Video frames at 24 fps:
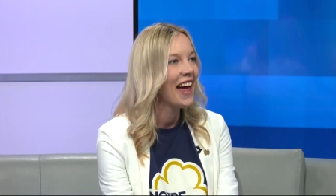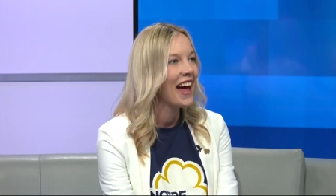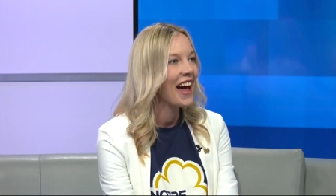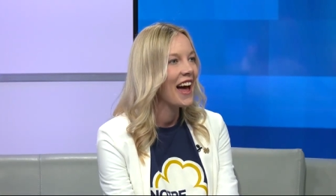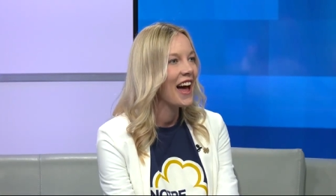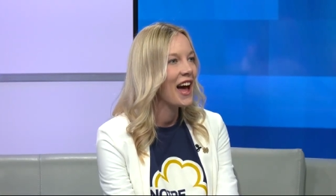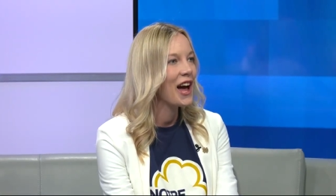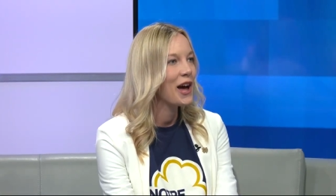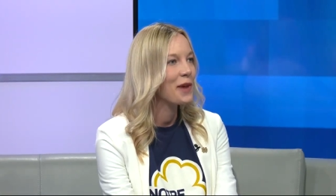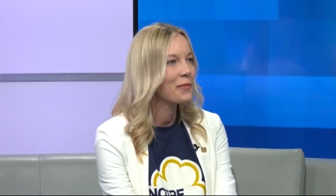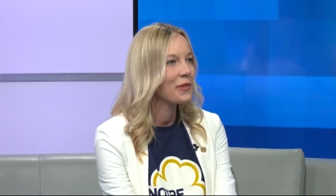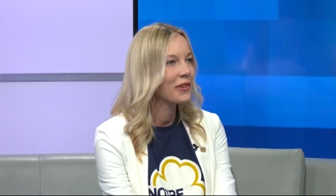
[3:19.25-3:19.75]

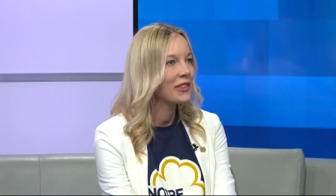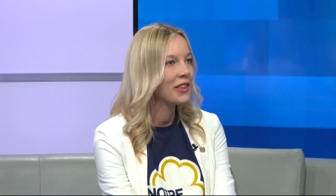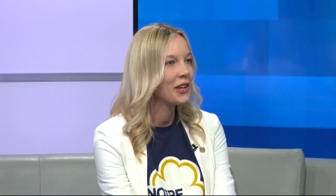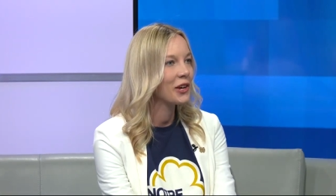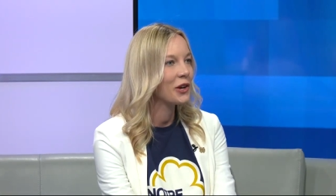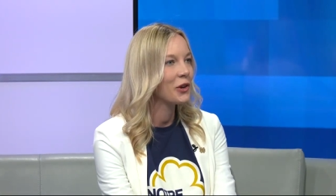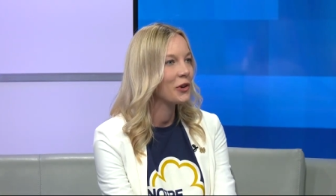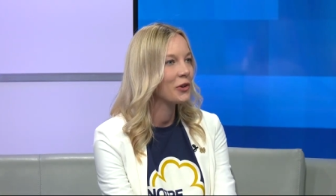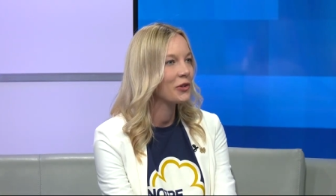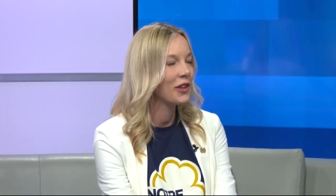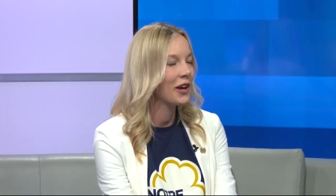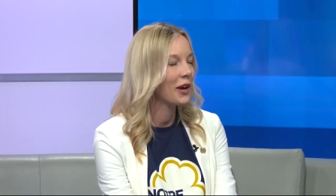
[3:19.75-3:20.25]
Um, but
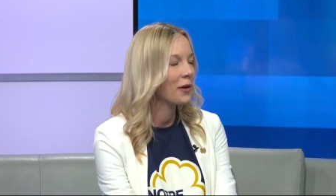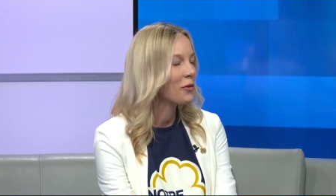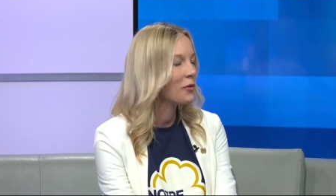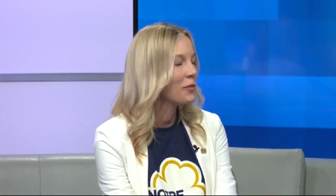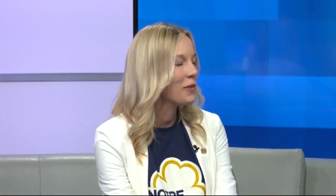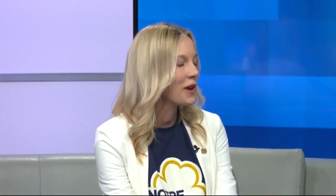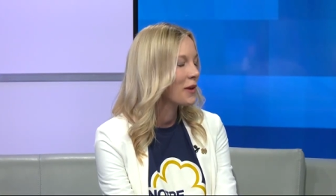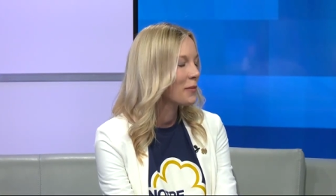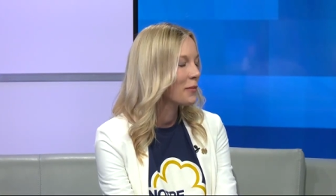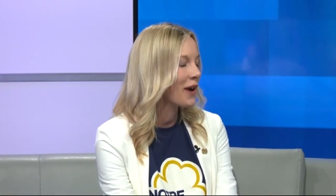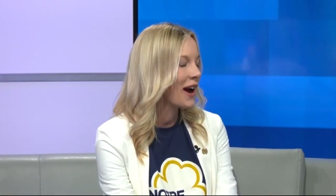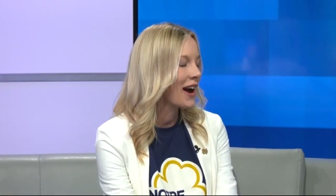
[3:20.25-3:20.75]
there will
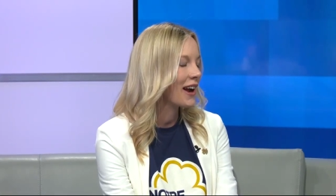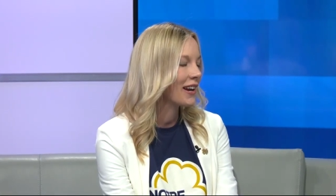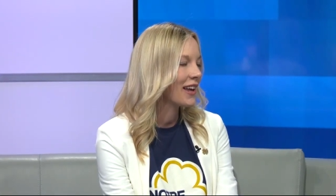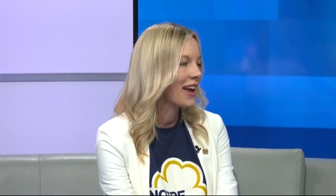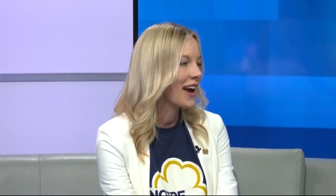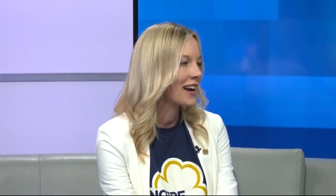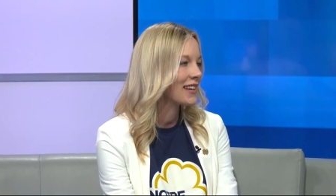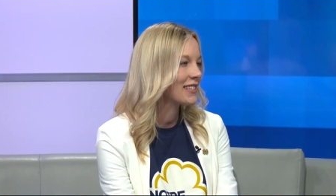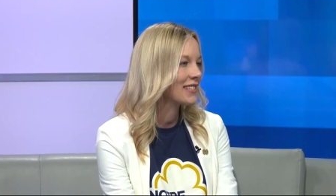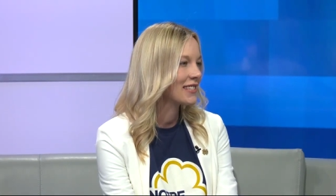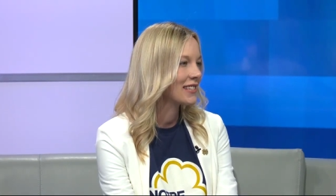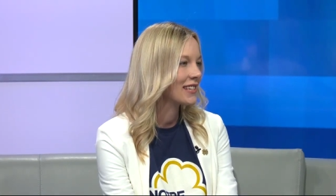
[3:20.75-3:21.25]
be a
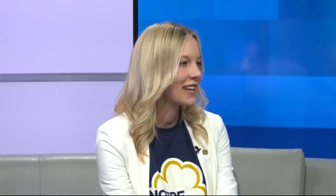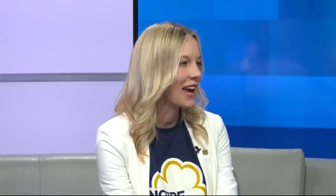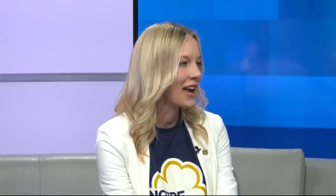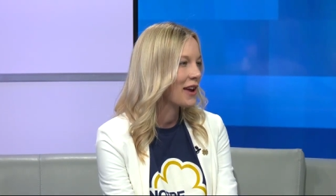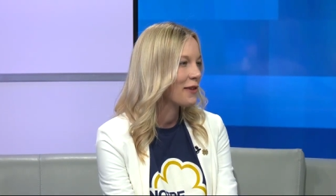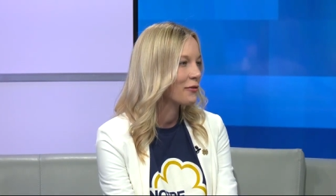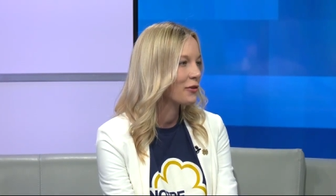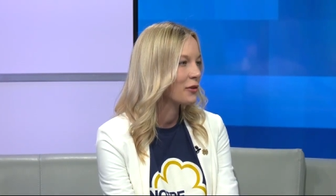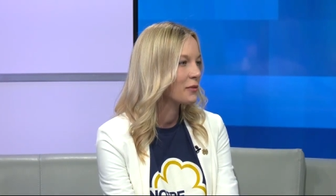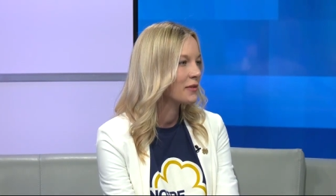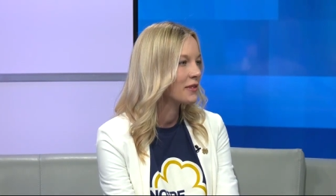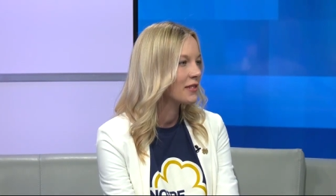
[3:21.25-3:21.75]
broadcast
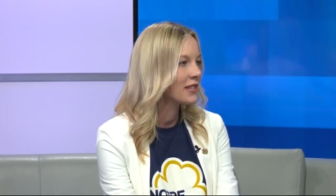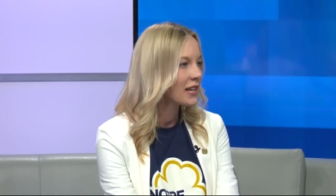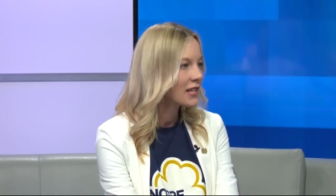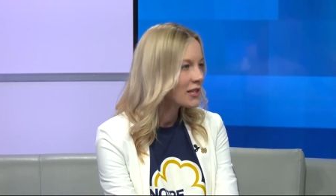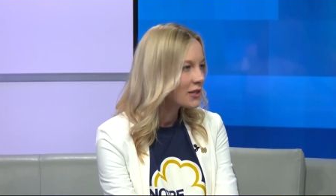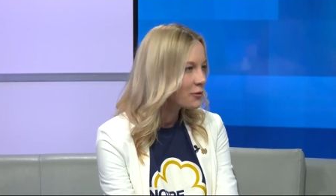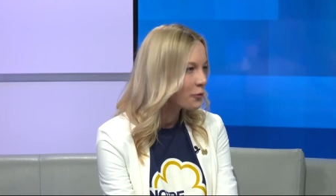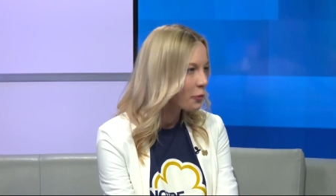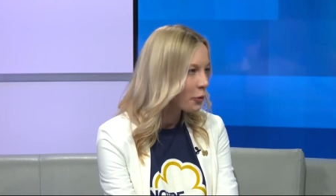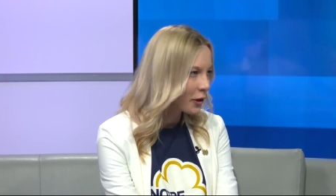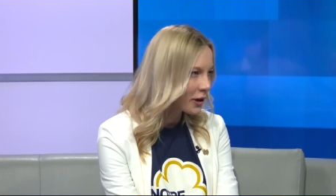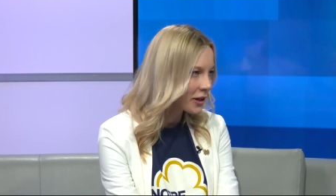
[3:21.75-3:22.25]
tonight from
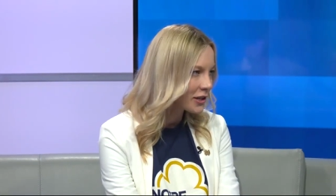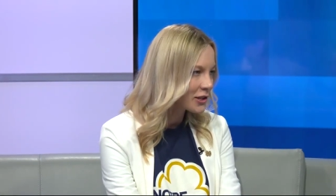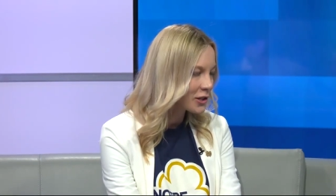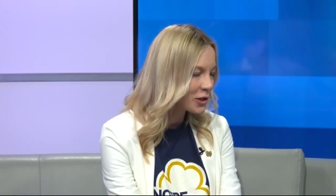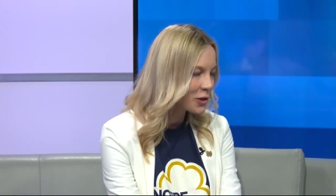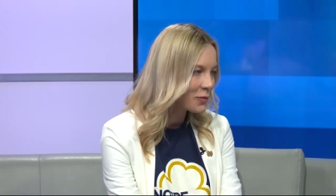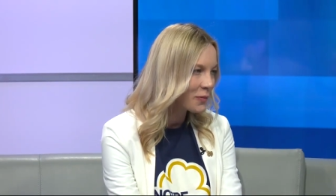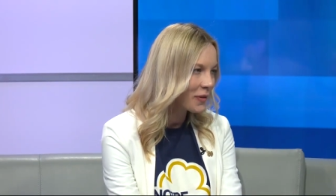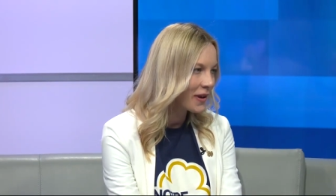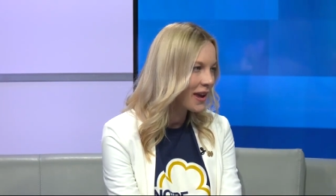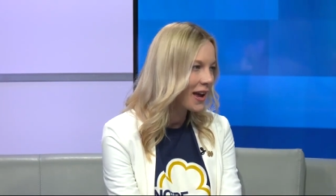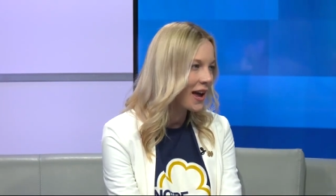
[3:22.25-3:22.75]

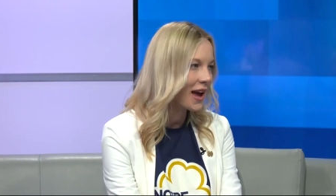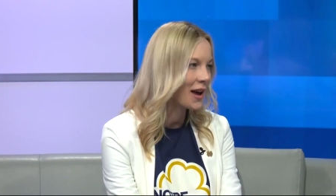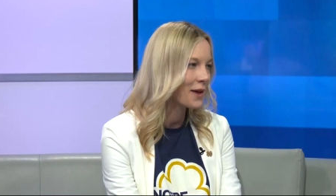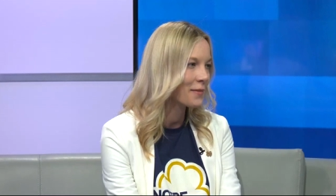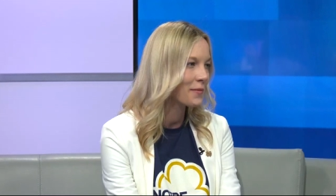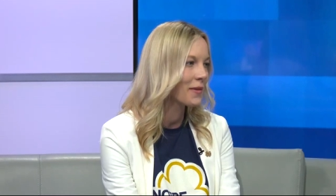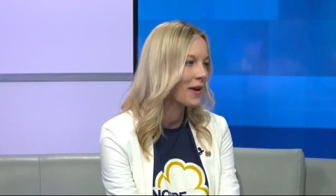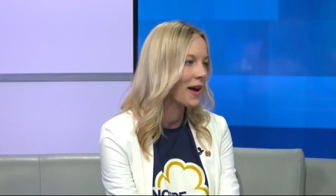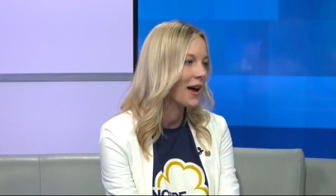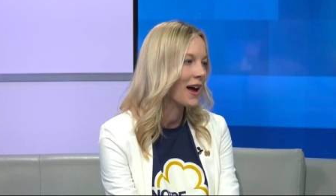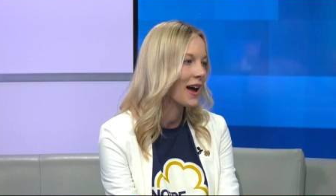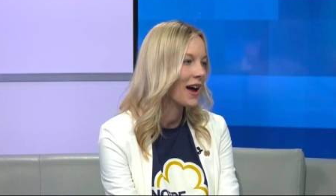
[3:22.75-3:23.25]
6.42
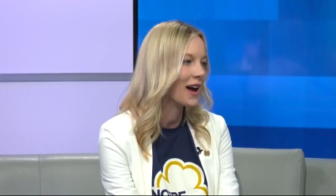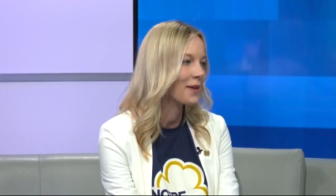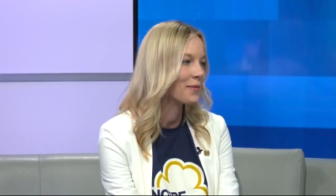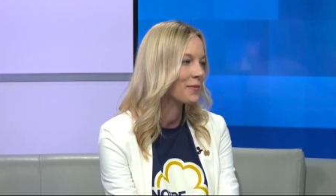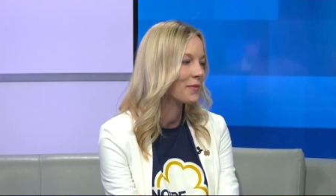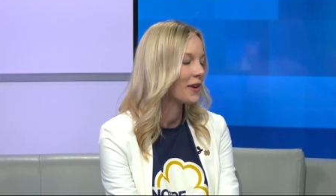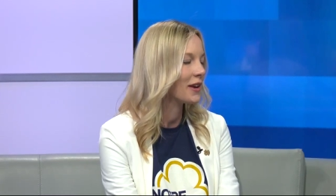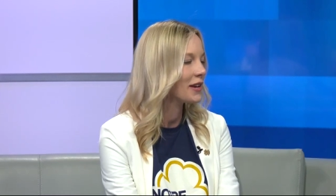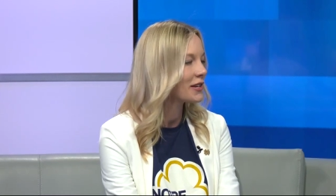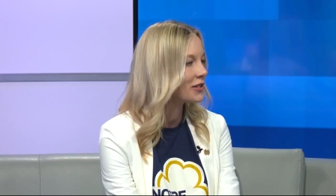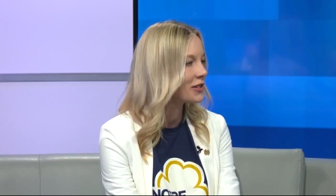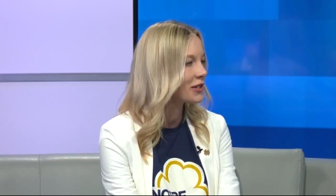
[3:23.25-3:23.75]
p.m
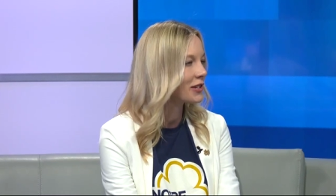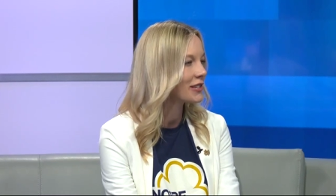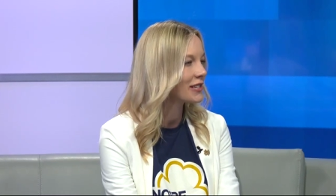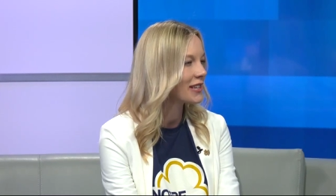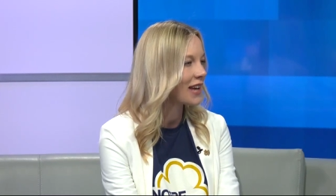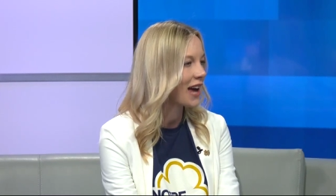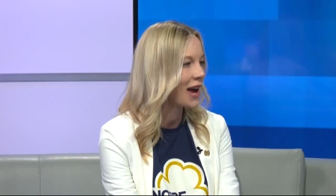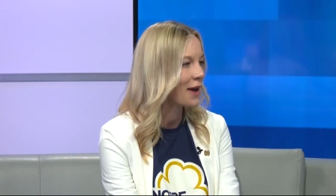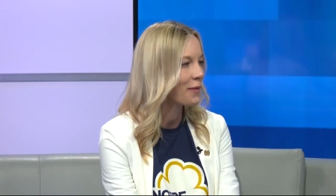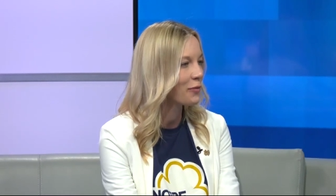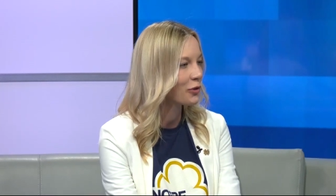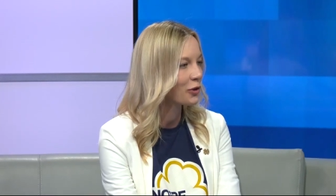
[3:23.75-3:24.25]
um, Eastern
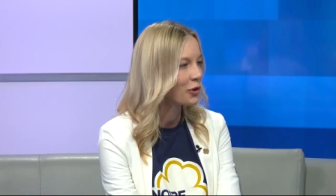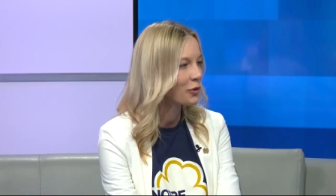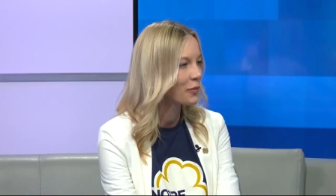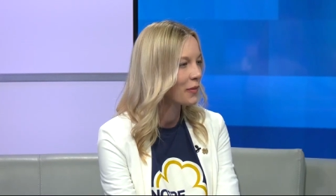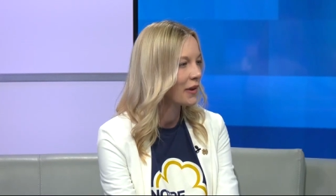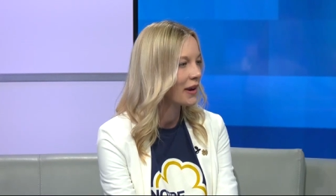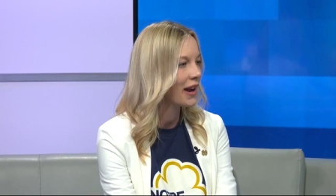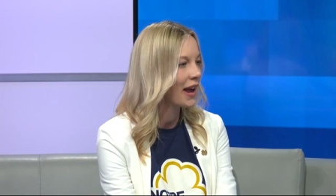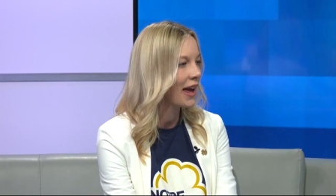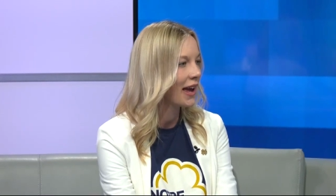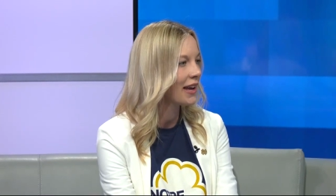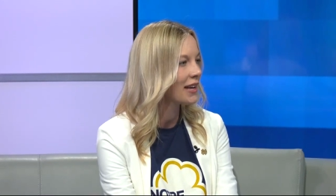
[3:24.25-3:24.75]
Time through
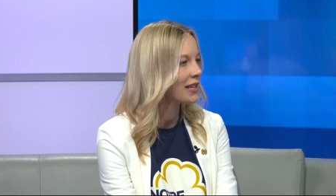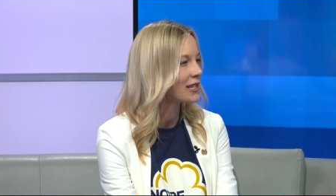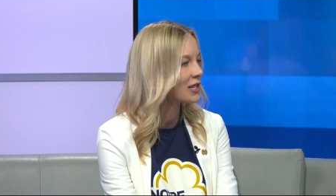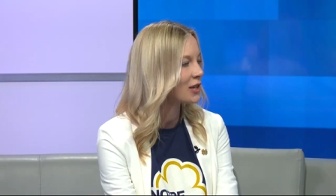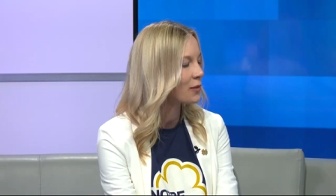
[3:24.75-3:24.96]
midnight.